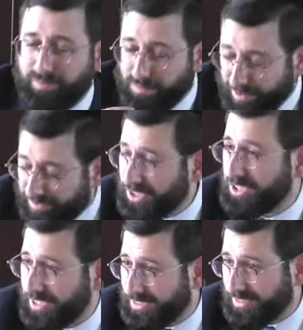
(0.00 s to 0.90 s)

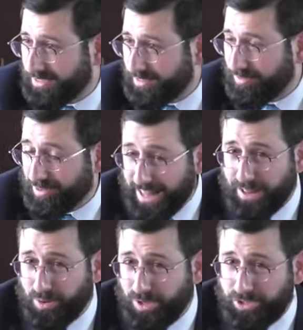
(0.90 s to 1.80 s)
provisions for
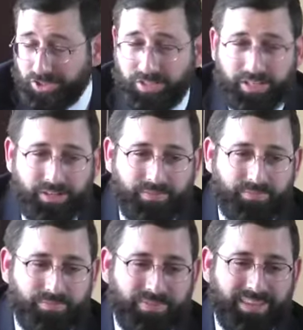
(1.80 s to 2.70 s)
that long journey?
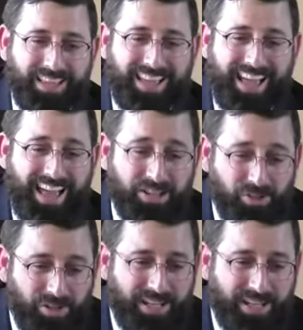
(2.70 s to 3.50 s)
And you look